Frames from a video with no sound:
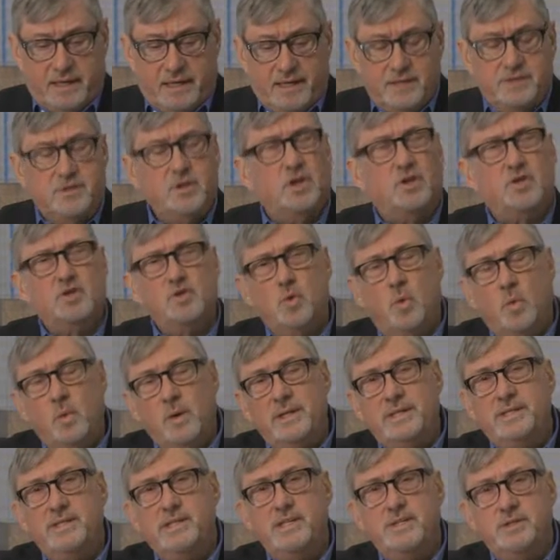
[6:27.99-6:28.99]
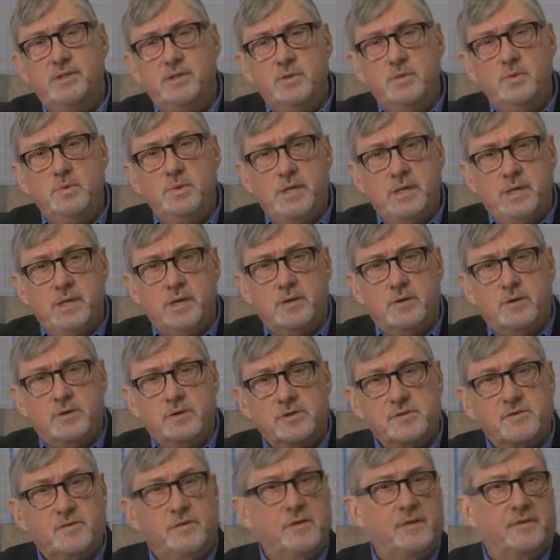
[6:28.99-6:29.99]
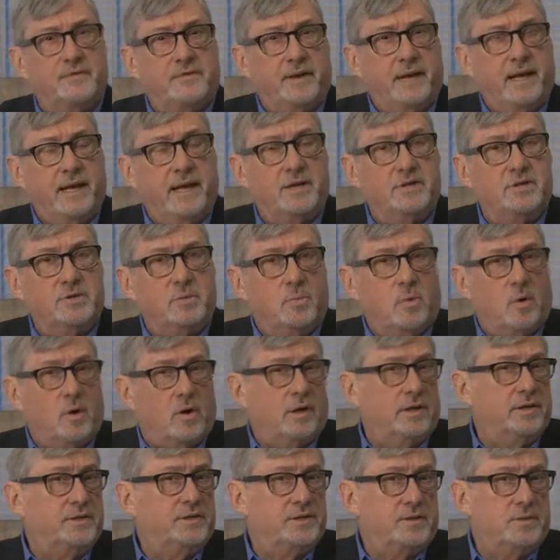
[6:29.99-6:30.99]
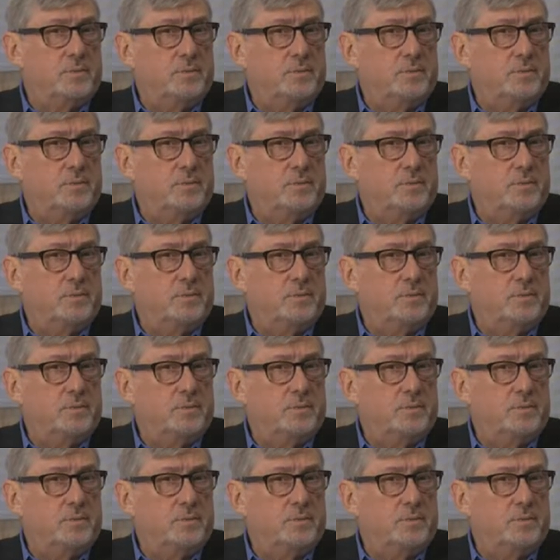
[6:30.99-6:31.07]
It took 22 years for the financial markets